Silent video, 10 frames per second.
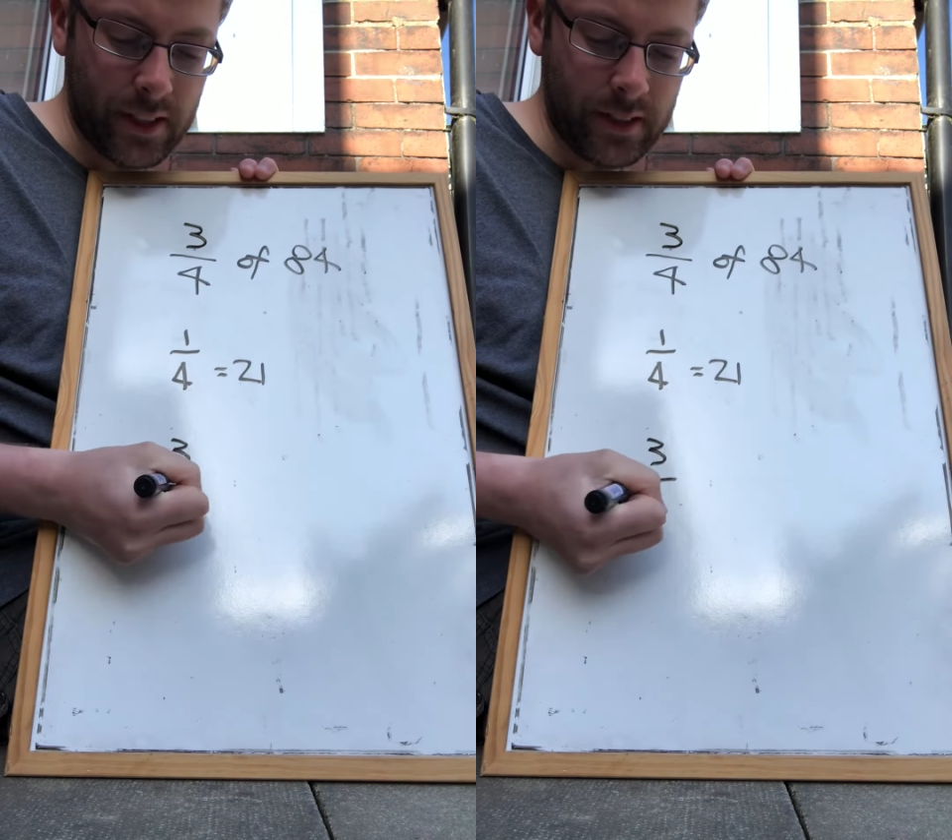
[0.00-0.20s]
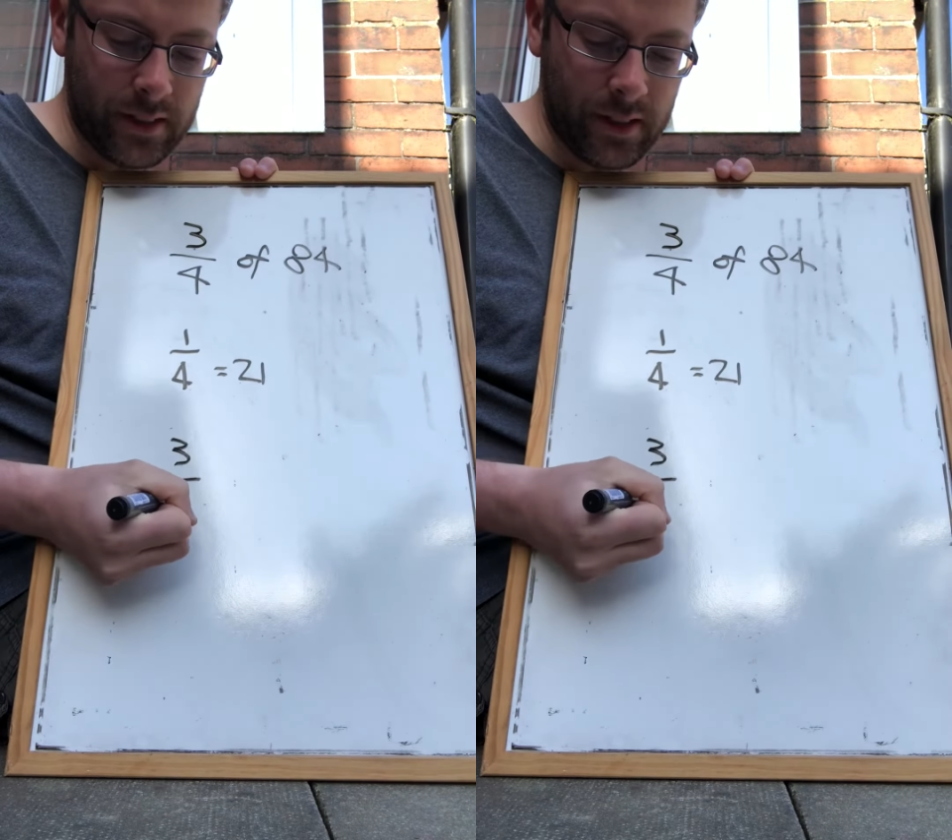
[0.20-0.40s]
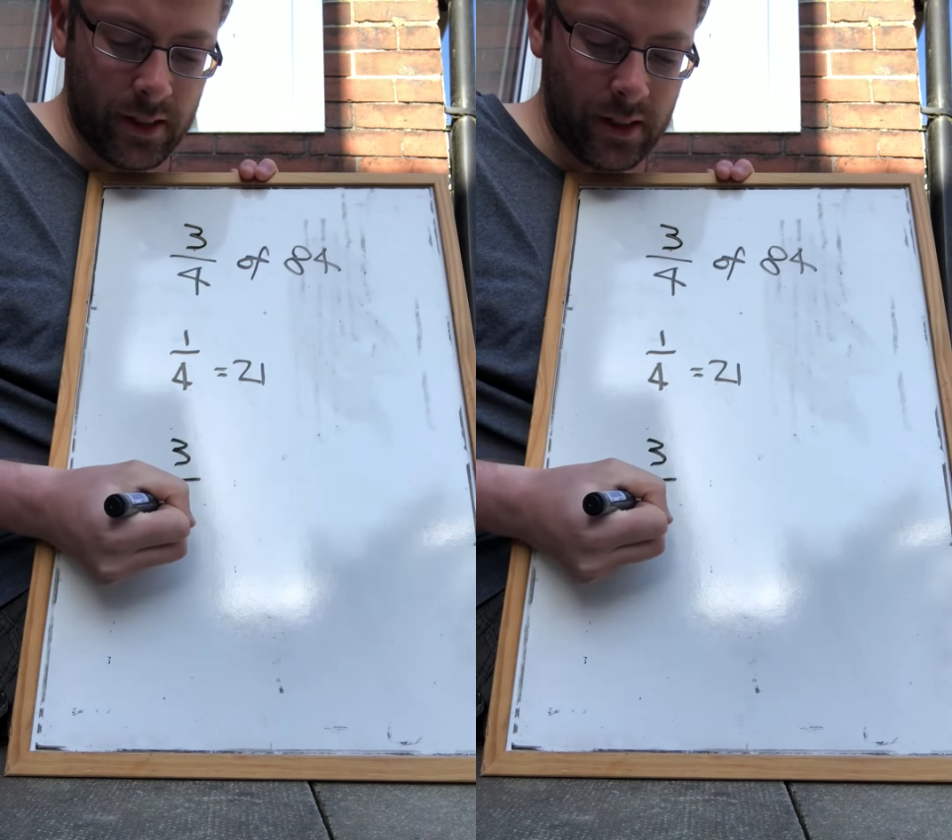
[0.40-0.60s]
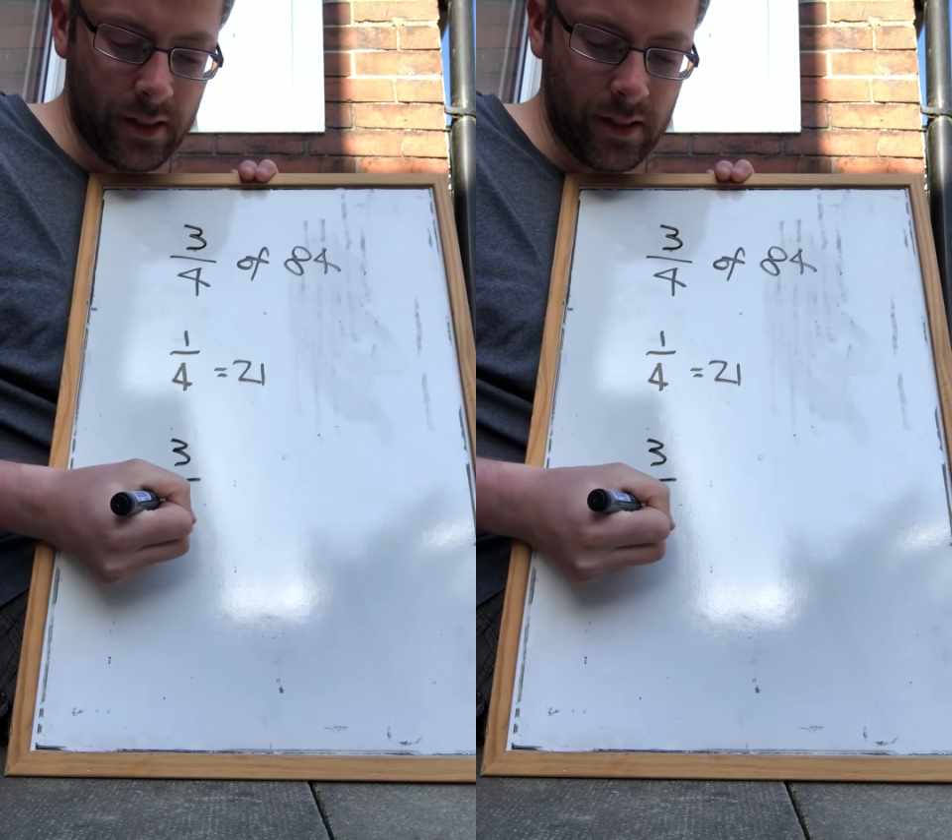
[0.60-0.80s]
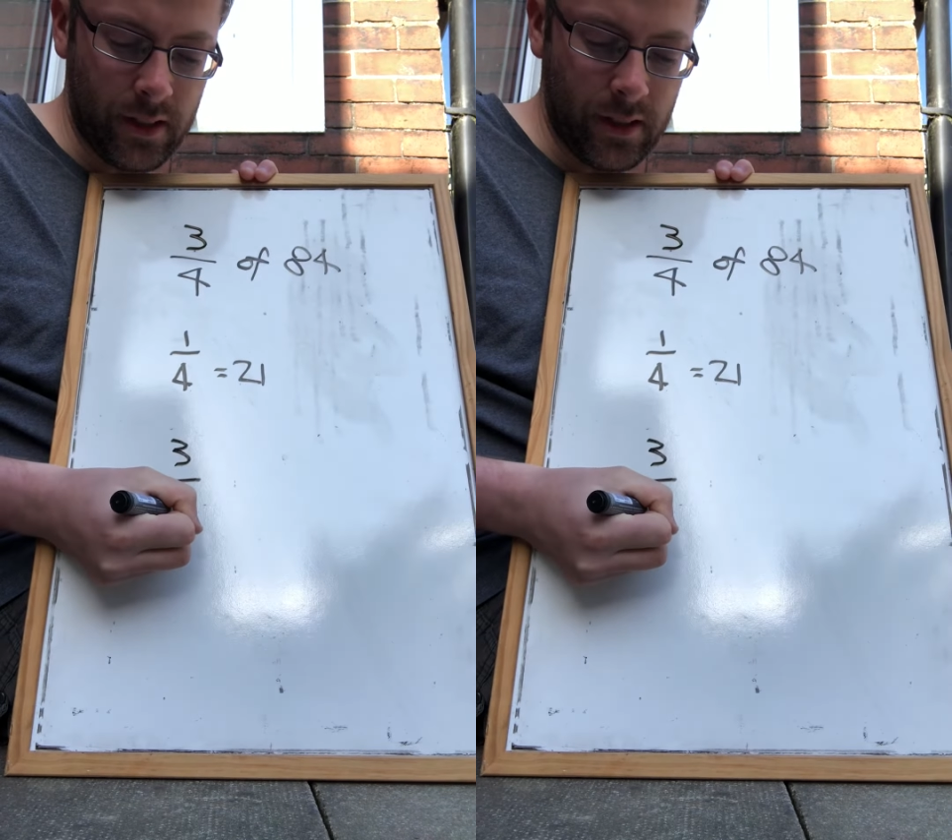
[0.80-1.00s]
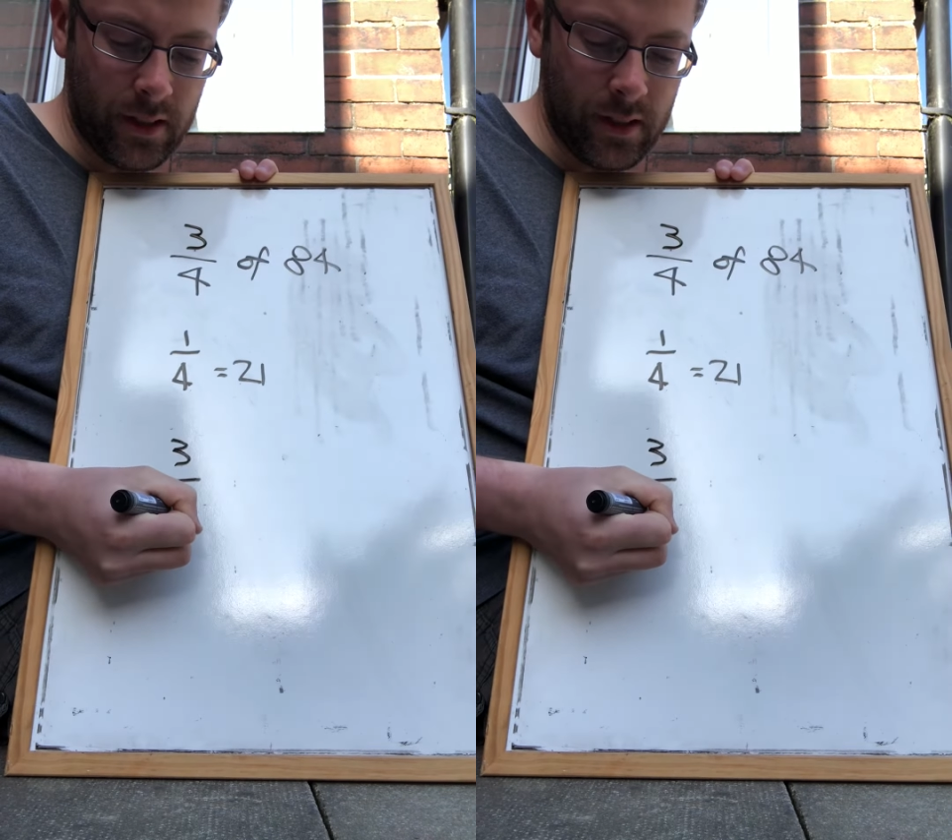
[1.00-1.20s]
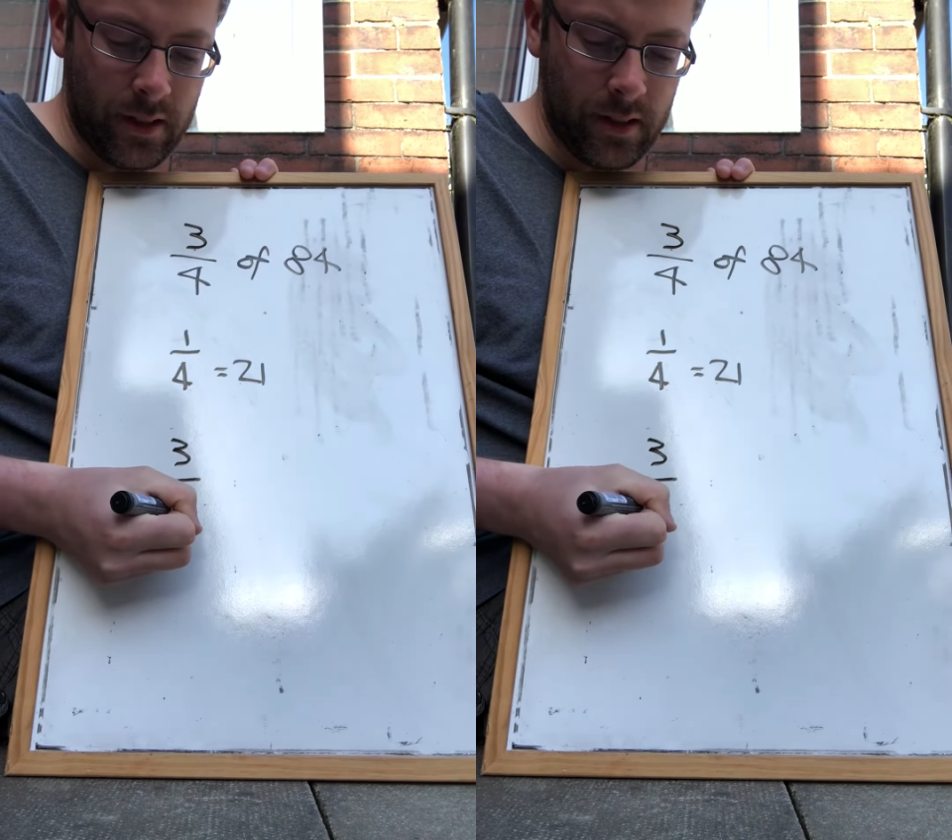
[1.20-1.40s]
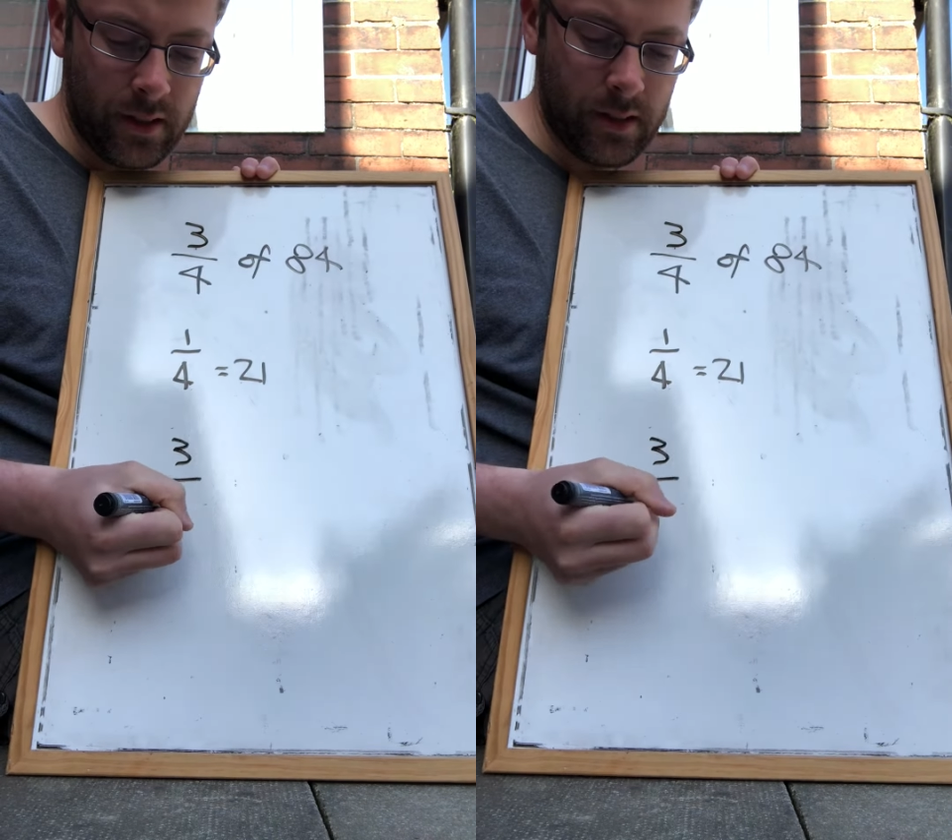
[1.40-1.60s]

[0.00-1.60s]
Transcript: is. I